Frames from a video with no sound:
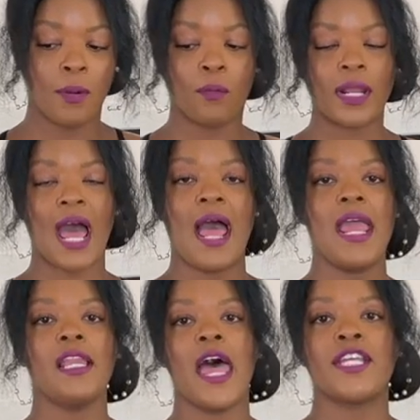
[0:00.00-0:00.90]
But what
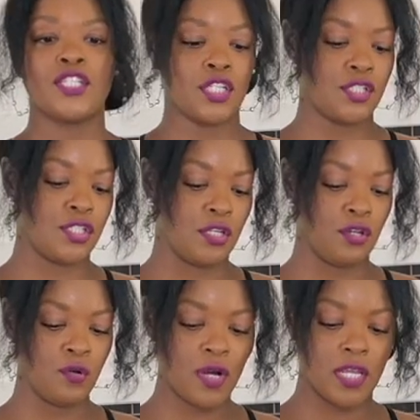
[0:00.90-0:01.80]
I like to
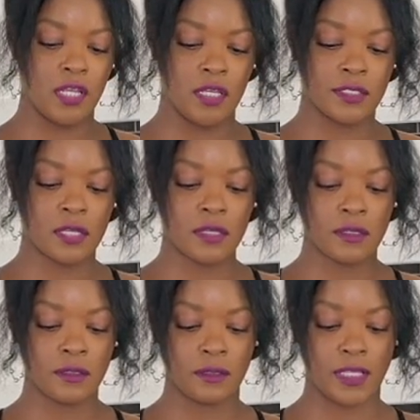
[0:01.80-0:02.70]
do is
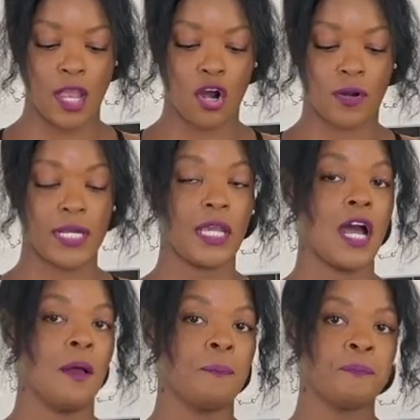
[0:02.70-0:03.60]
they already
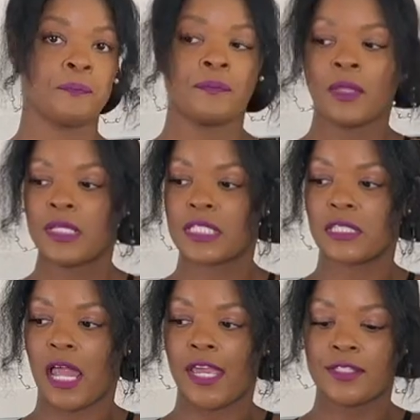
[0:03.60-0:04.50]
come
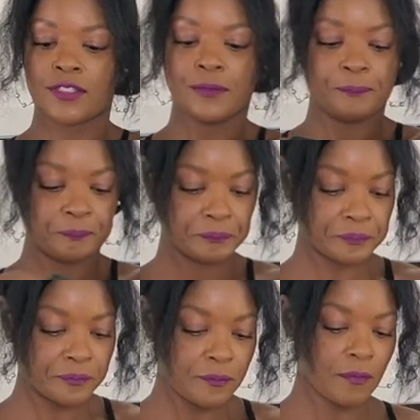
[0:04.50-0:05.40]
sliced.
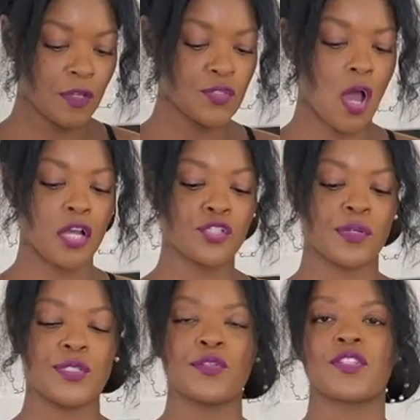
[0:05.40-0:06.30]
So I'll
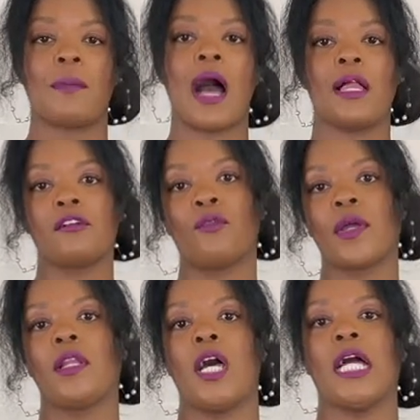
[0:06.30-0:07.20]
drizzle some olive
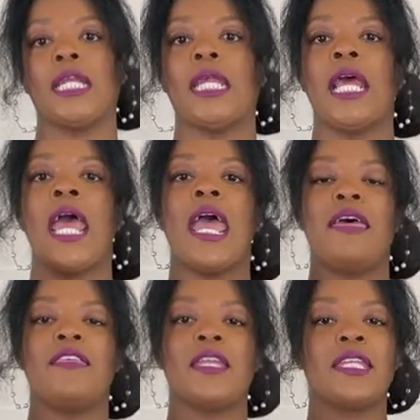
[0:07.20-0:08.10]
oil on it
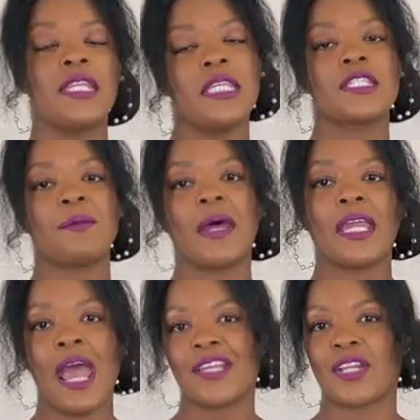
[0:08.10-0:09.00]
and then get these in
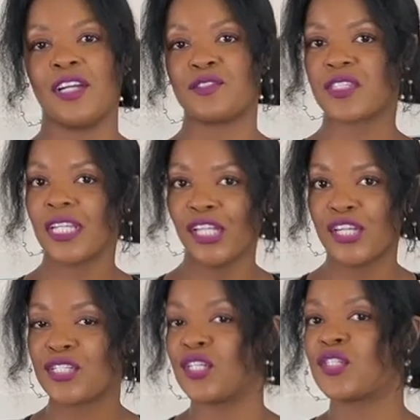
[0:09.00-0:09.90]
my cast iron
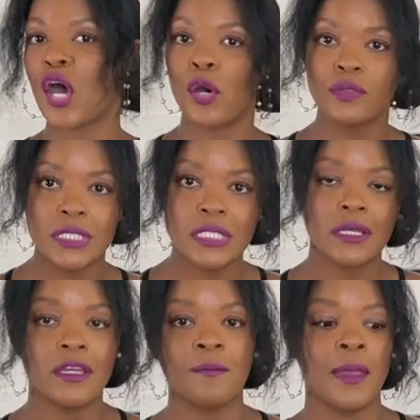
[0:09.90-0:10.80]
skillet to toast
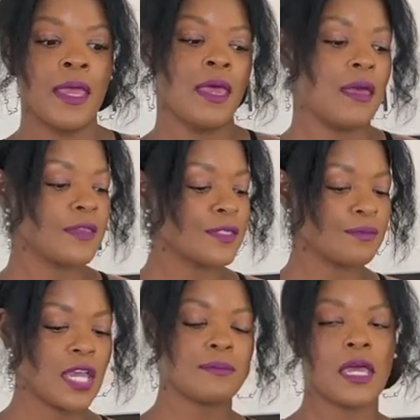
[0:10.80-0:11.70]
them. And then
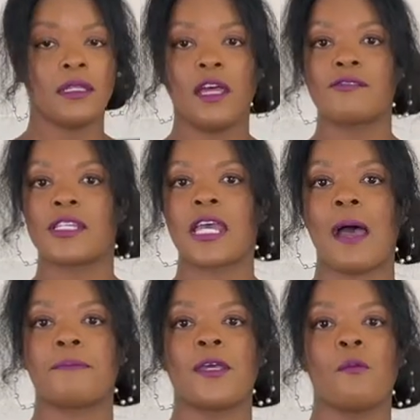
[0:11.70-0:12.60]
sometimes I love to
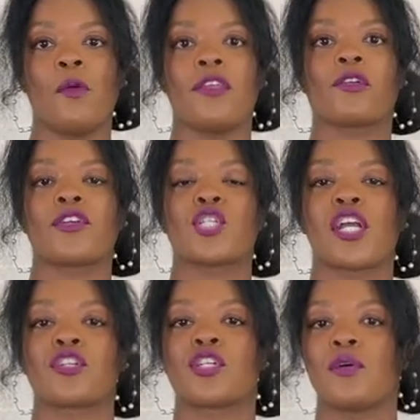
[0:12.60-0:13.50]
top them with
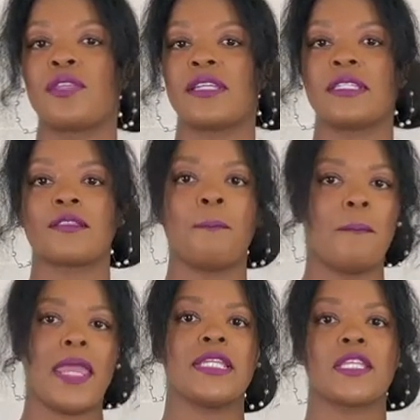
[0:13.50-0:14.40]
Trader Joe's has these
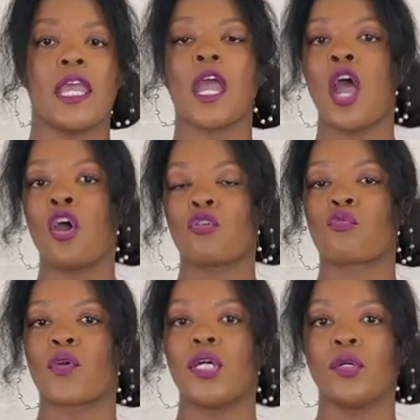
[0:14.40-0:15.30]
amazing
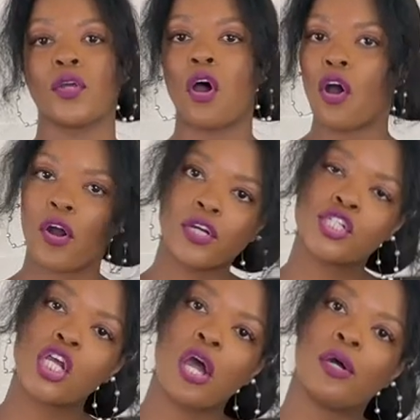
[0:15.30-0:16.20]
grilled
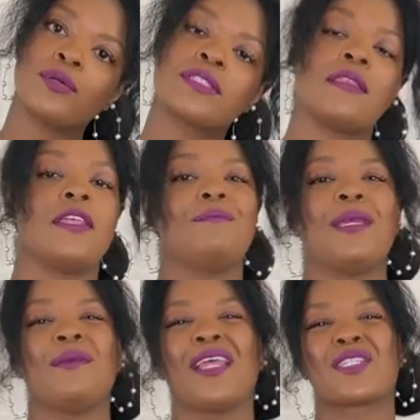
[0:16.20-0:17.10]
artichokes and then
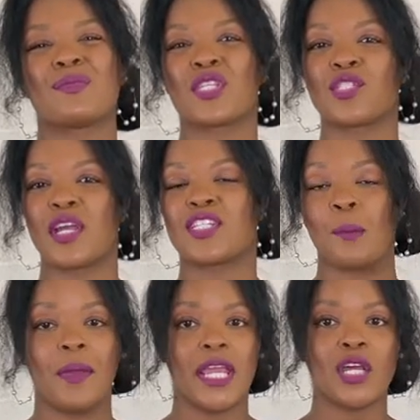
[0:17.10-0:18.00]
maybe like some sun-dried
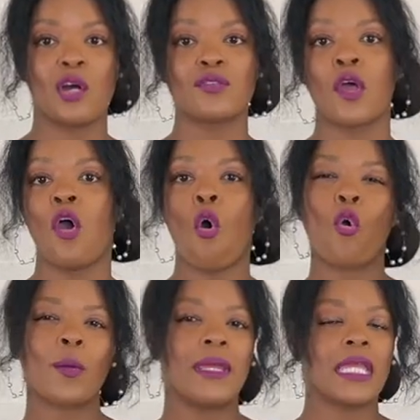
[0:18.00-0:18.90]
tomatoes
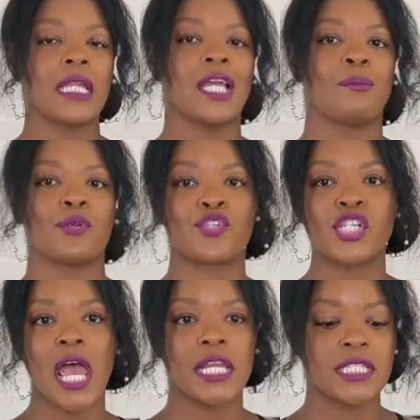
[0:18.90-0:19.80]
or make it like a
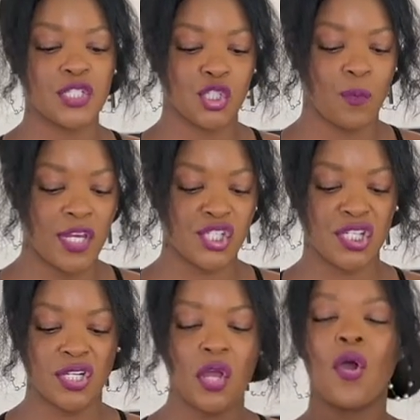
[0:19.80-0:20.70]
bruschetta
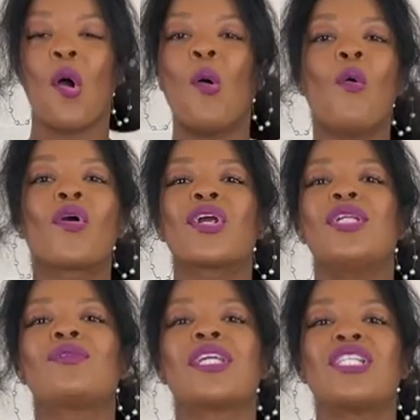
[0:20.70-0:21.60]
situation or
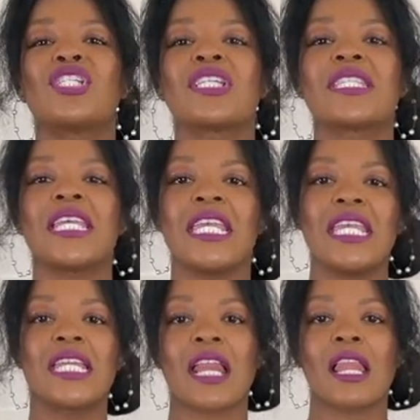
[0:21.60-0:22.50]
you can just
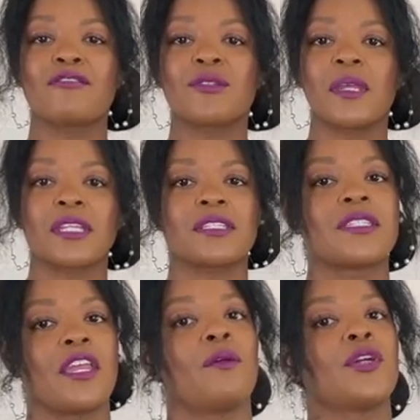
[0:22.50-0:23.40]
eat it. I love to make it a
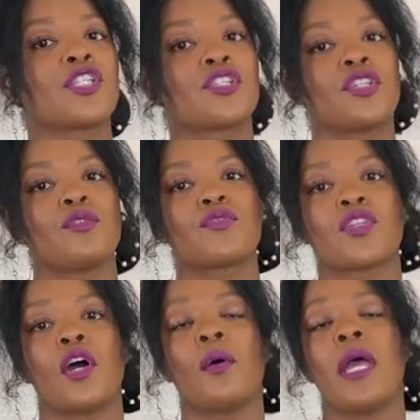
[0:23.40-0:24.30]
sandwich too.
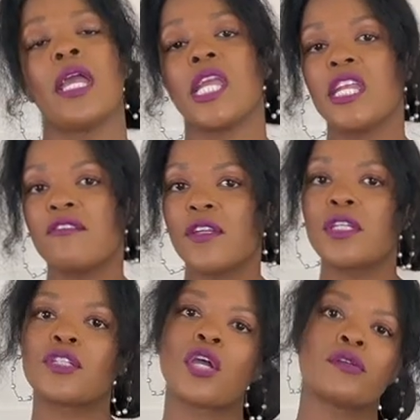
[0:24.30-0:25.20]
So
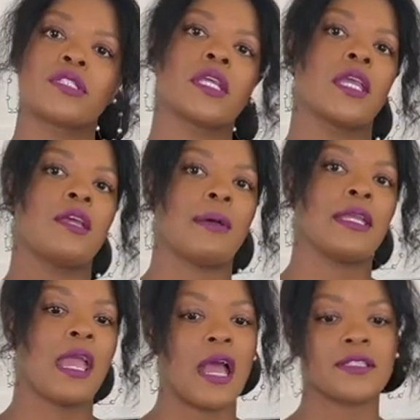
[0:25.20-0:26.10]
even toasting it in
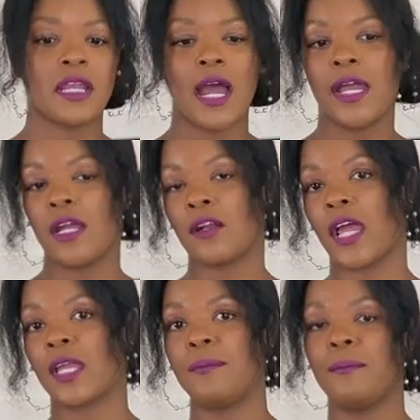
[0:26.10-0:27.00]
my cast iron,
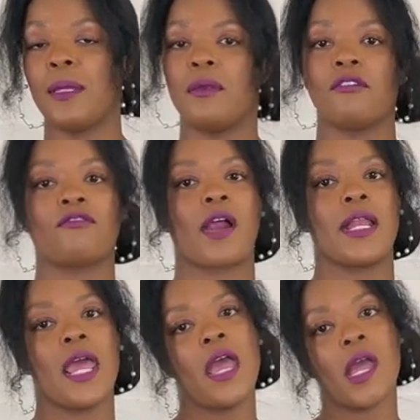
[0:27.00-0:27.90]
I can put maybe a
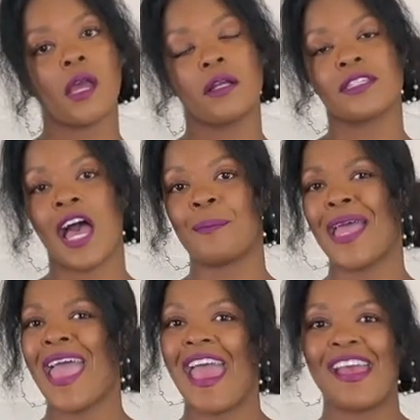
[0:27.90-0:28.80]
fried egg on
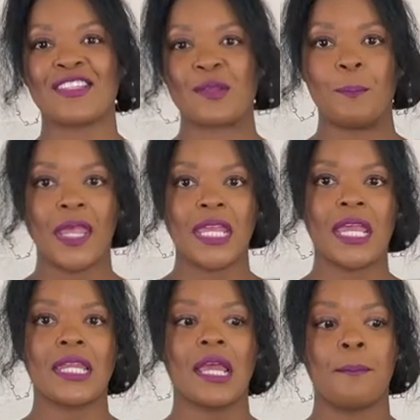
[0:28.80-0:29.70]
top, add some
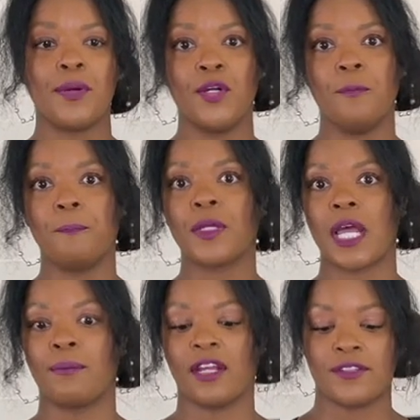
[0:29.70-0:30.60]
bacon, boom,
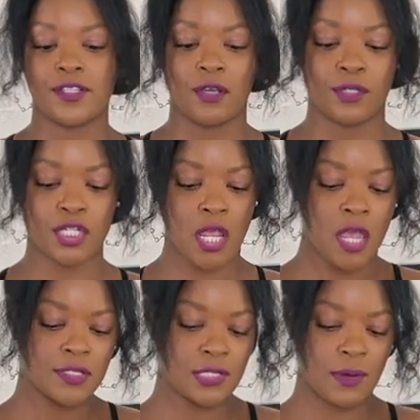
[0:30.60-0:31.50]
got a breakfast sandwich.
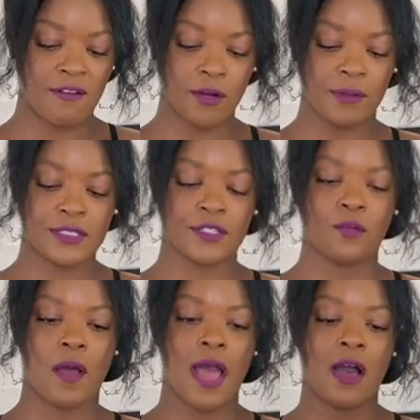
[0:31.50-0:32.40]
So every once in
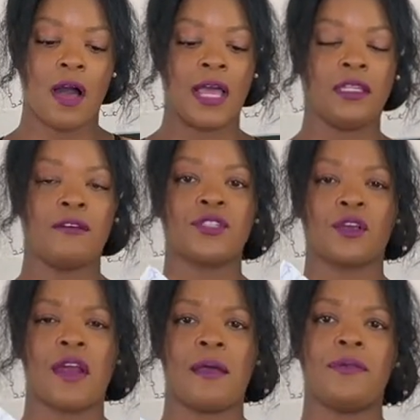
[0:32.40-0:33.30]
a while, I love
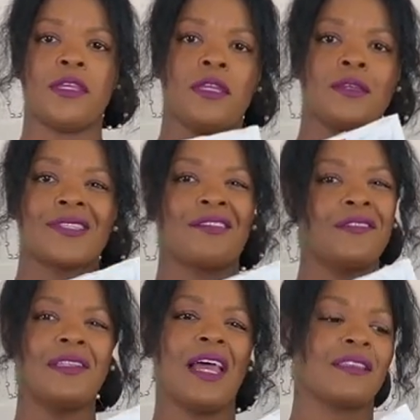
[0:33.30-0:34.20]
to grab these. I
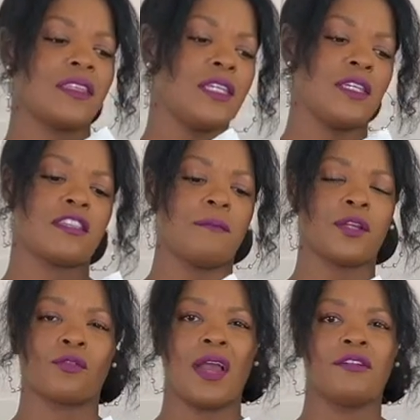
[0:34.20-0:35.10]
feel like these have
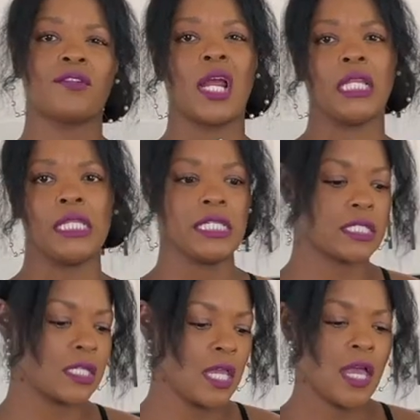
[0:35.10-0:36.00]
been around for at
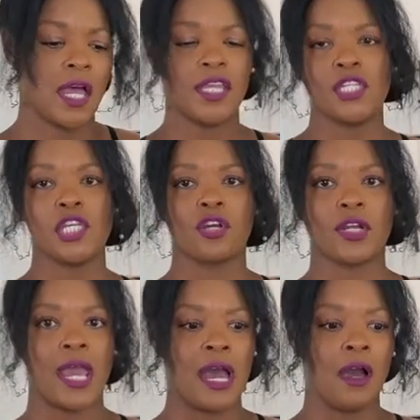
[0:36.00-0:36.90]
least a
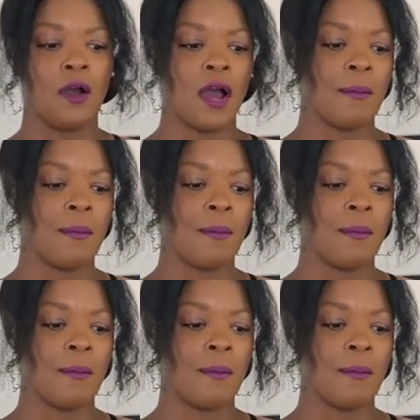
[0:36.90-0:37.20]
year now.